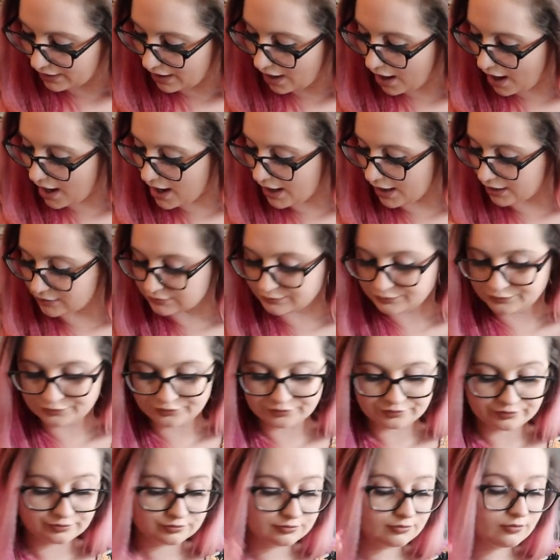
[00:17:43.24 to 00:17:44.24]
Ah,
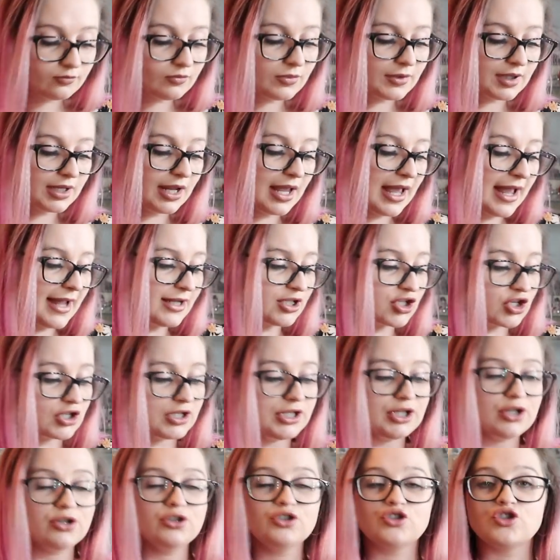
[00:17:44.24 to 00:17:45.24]

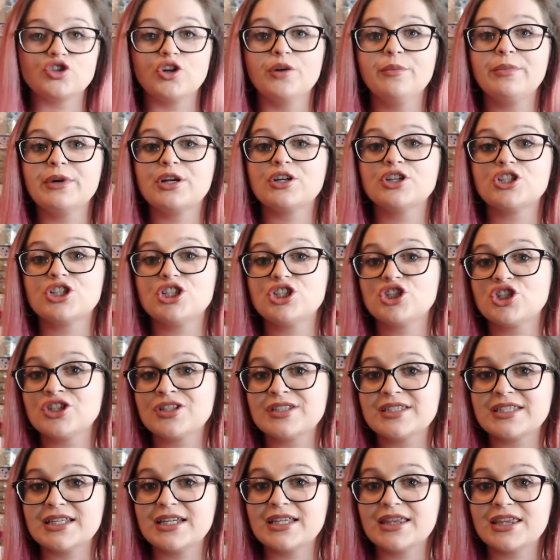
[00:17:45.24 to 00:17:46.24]
actually, good job, because she
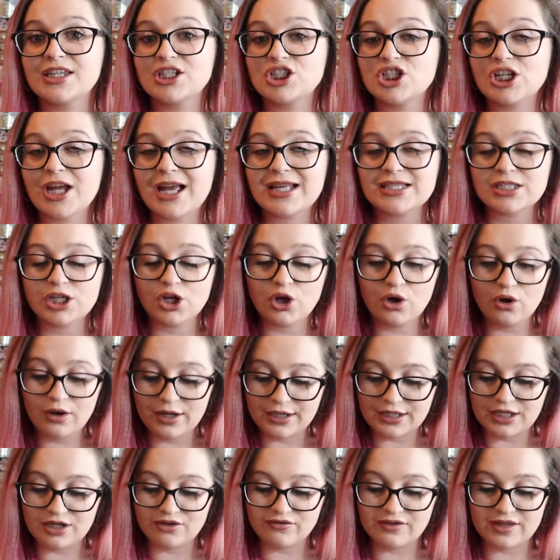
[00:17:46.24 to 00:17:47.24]
just said that she hasn't got
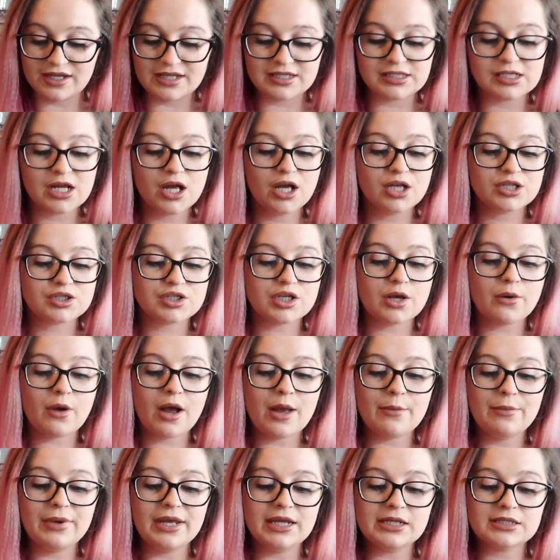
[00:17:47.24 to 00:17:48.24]
any of these. So
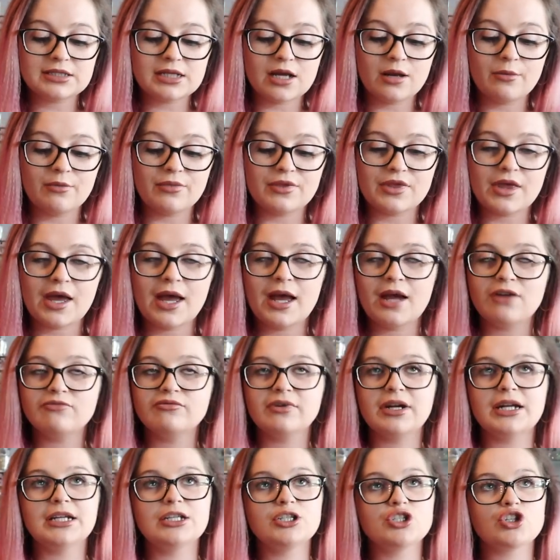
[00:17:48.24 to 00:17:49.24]
I picked up their
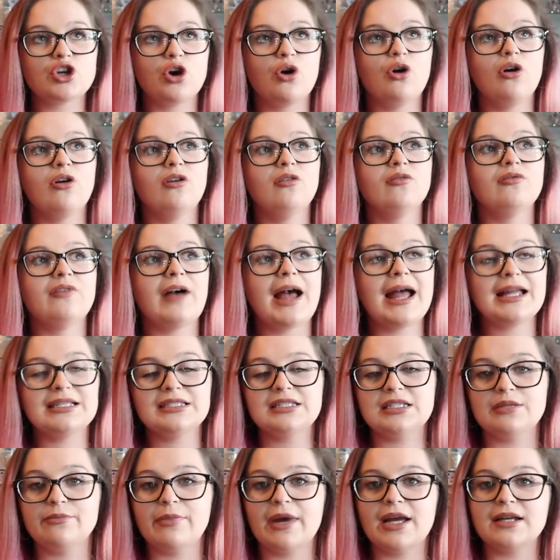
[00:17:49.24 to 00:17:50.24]
range of
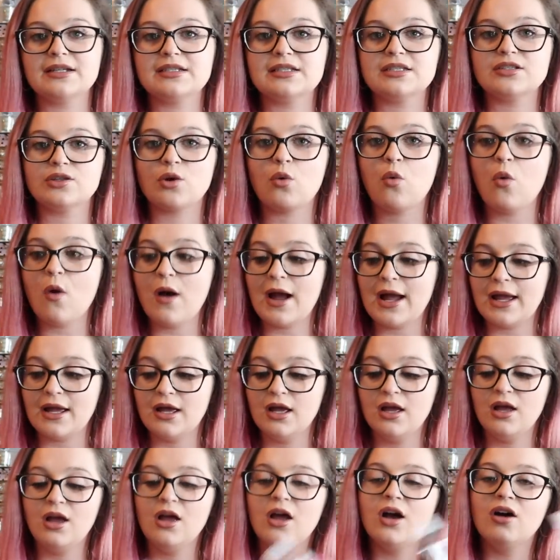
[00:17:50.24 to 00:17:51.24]
anti-bags. It's quite,
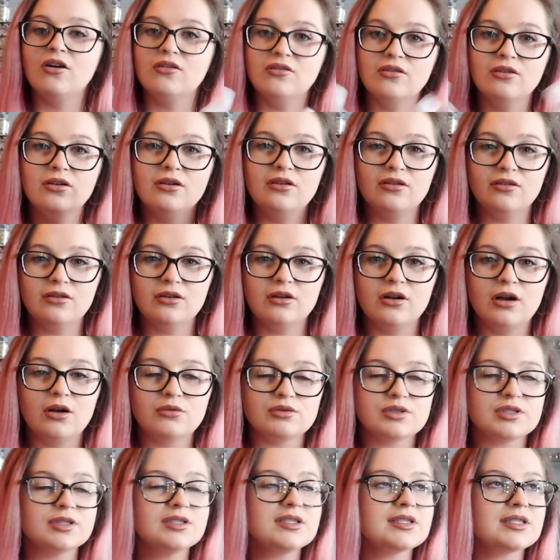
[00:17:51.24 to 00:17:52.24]
I
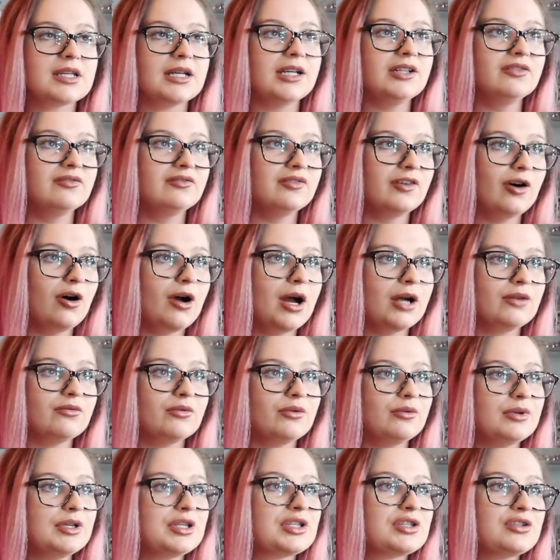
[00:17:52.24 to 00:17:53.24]
was going to say
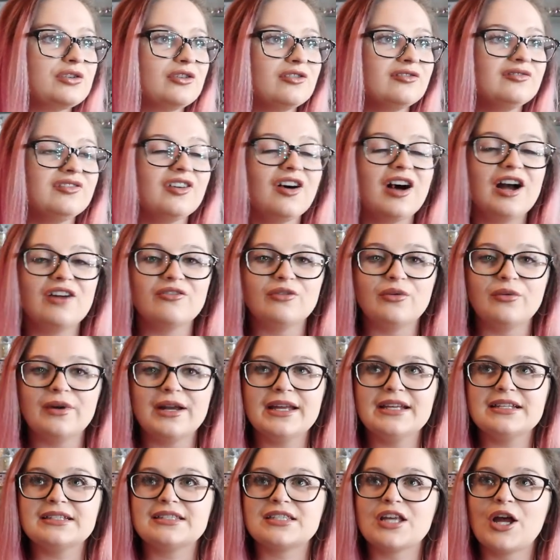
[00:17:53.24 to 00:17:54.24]
viral. It's not viral.
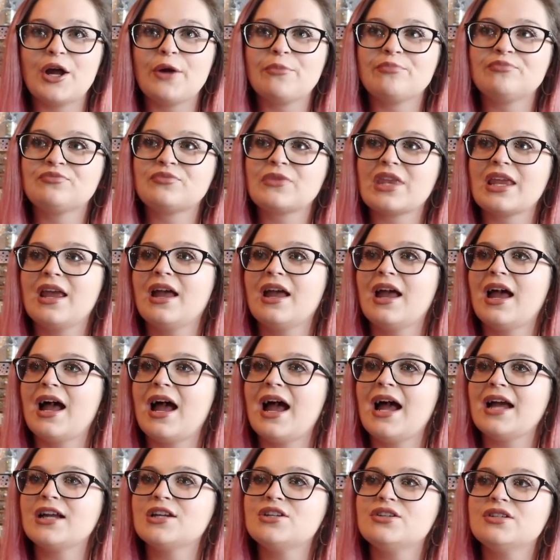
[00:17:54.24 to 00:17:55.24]
It's, um,
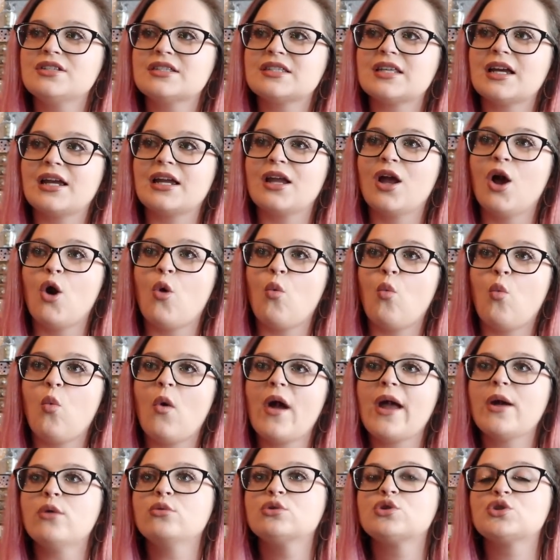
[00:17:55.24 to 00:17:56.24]
how can you say,
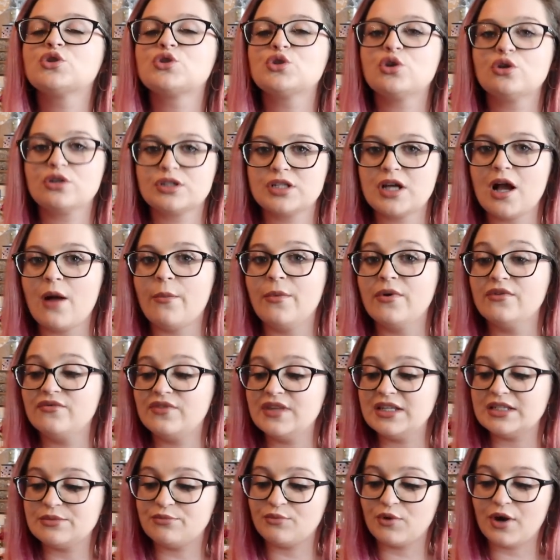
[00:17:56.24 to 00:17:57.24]
well stocked up of
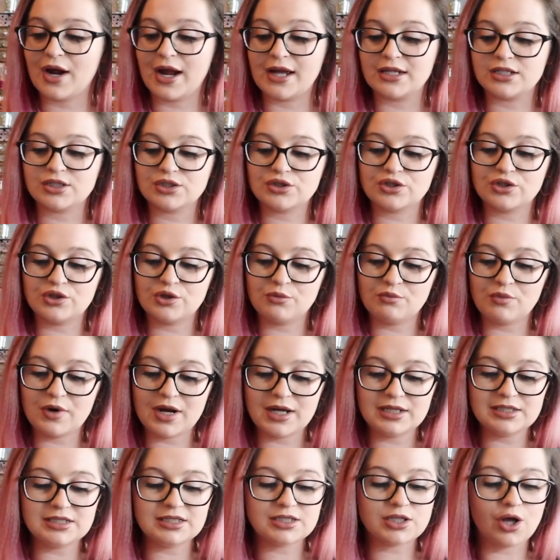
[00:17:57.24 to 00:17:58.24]
this brand. So the
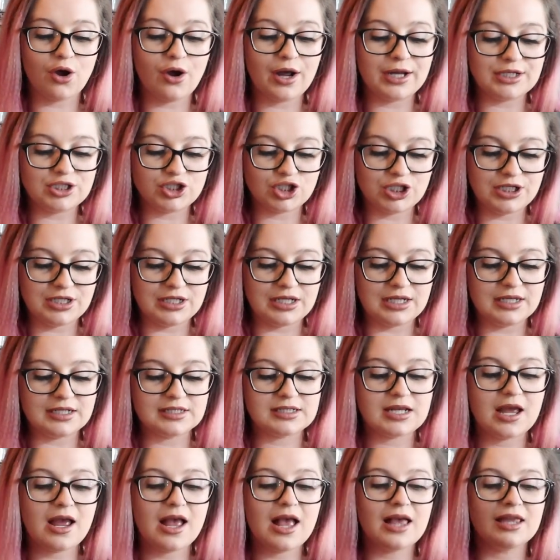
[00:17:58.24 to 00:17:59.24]
brand is Hygienix.
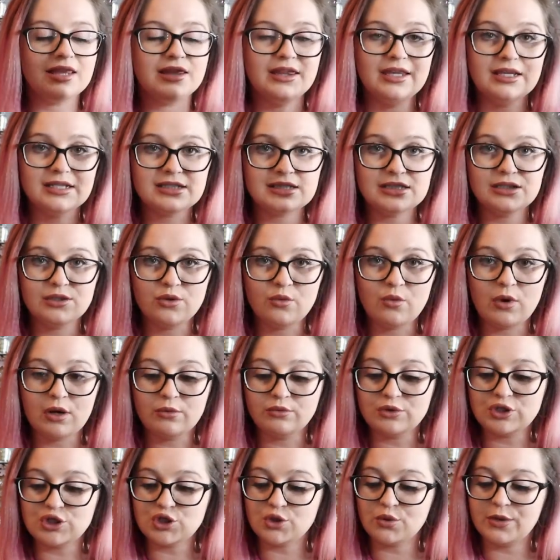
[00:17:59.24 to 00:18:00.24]
This little one
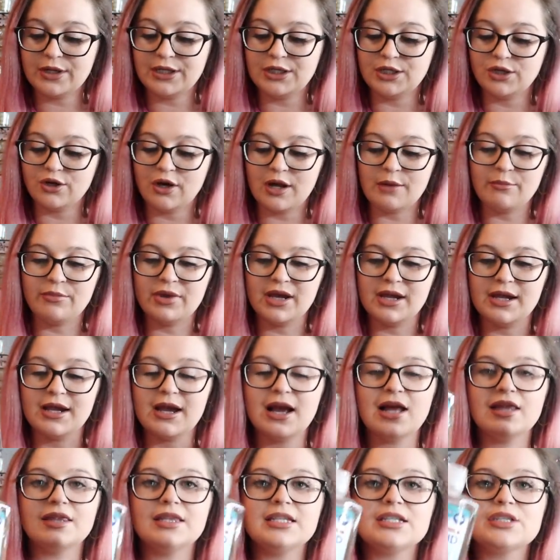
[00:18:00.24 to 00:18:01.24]
was 29p
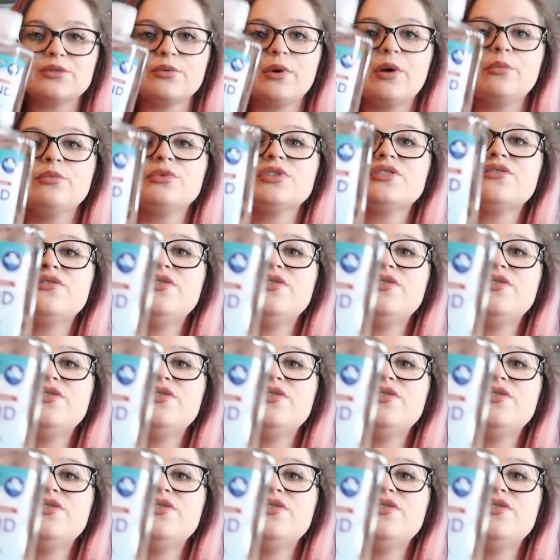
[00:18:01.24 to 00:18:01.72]
and this one was